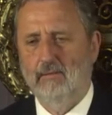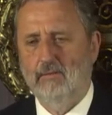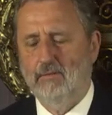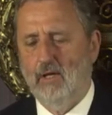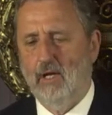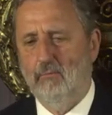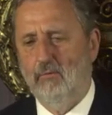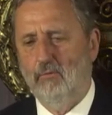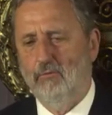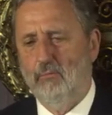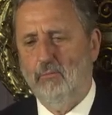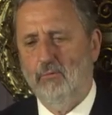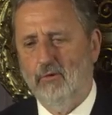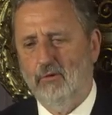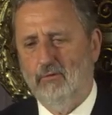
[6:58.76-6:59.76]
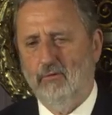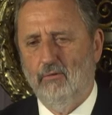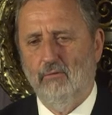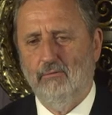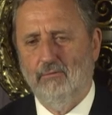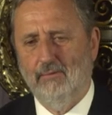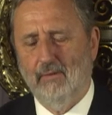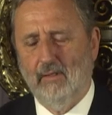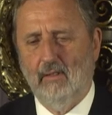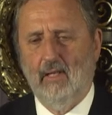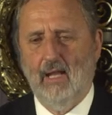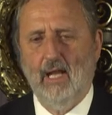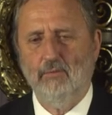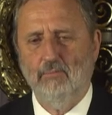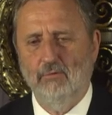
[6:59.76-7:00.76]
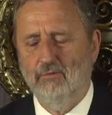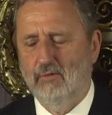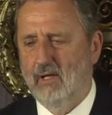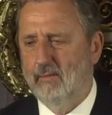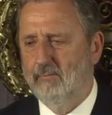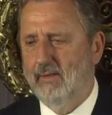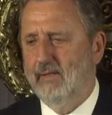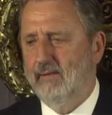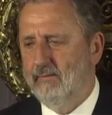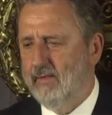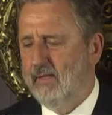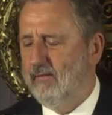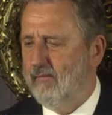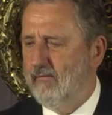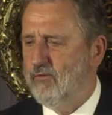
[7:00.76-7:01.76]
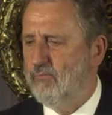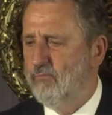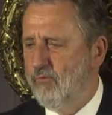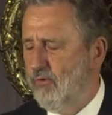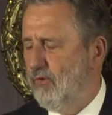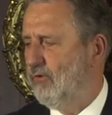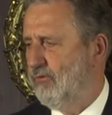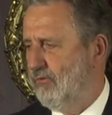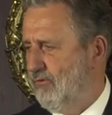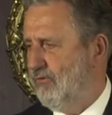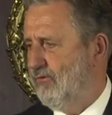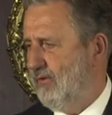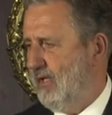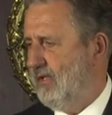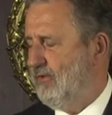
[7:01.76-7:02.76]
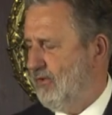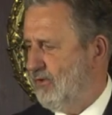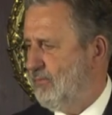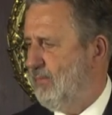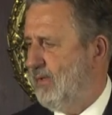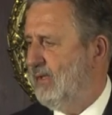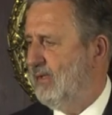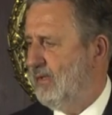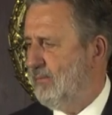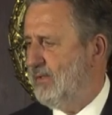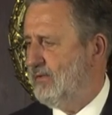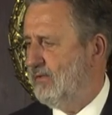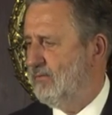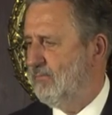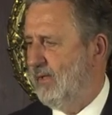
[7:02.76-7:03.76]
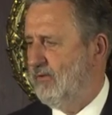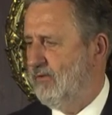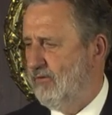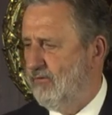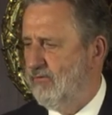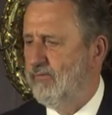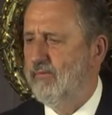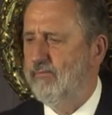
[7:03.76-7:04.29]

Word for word: chairman of the board of het Rijksmuseum, then there is more to you than just being a businessman. You